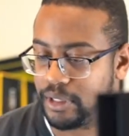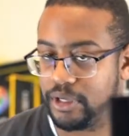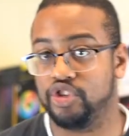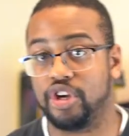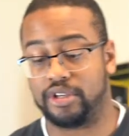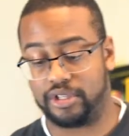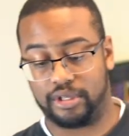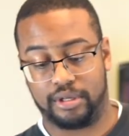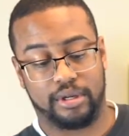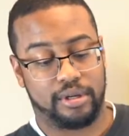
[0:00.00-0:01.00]

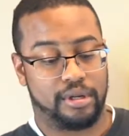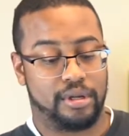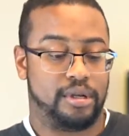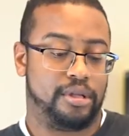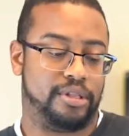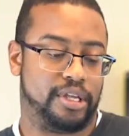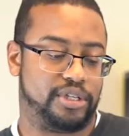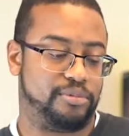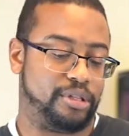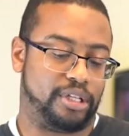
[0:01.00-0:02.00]
just
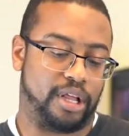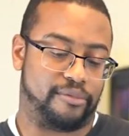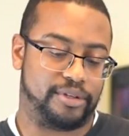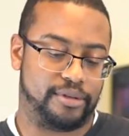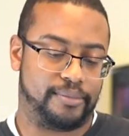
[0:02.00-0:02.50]
this with gloves.